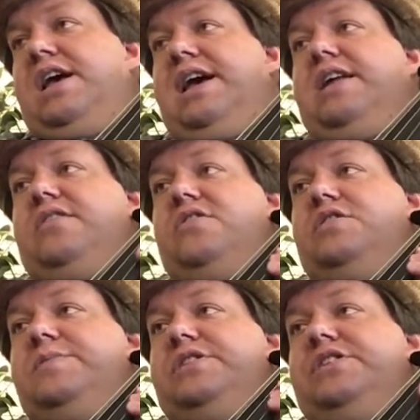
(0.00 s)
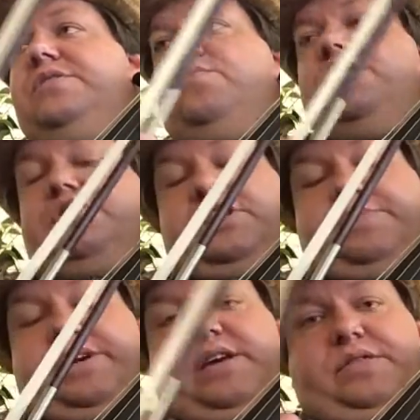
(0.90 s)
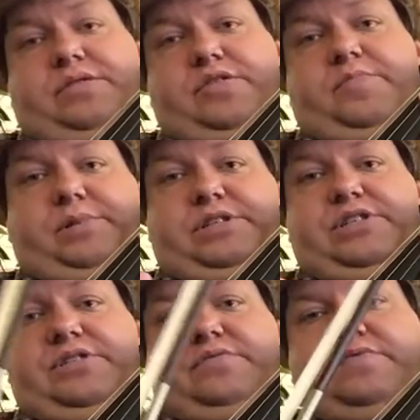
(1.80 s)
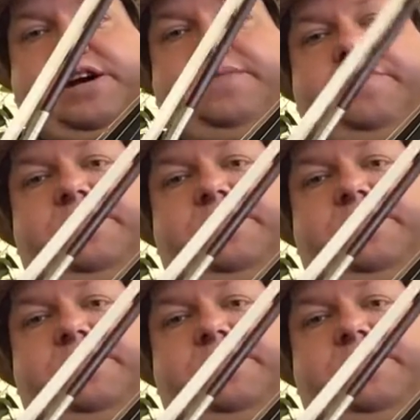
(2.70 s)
In a closed position would just be in third position, right?